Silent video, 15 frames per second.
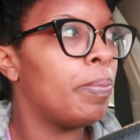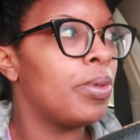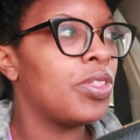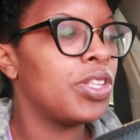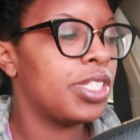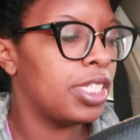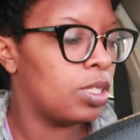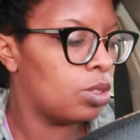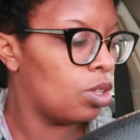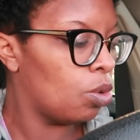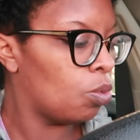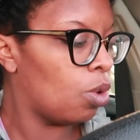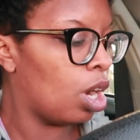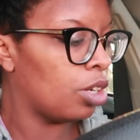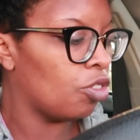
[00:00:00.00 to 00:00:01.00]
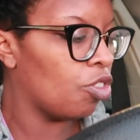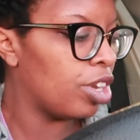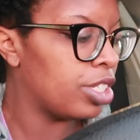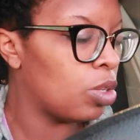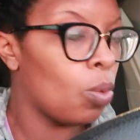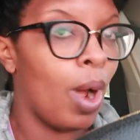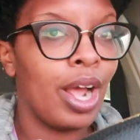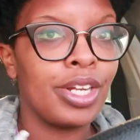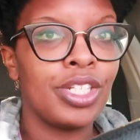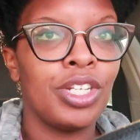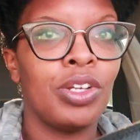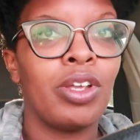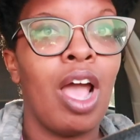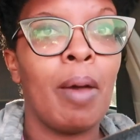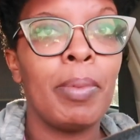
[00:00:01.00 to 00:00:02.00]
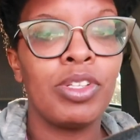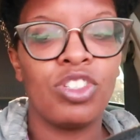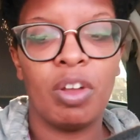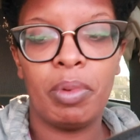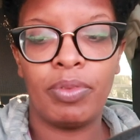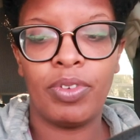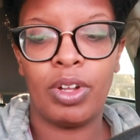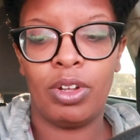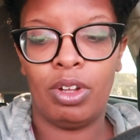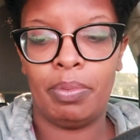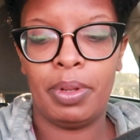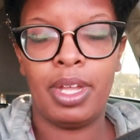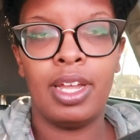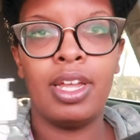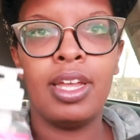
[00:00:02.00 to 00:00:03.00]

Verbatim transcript: but this is the reason why too. Y'all, I'm a germaphobe.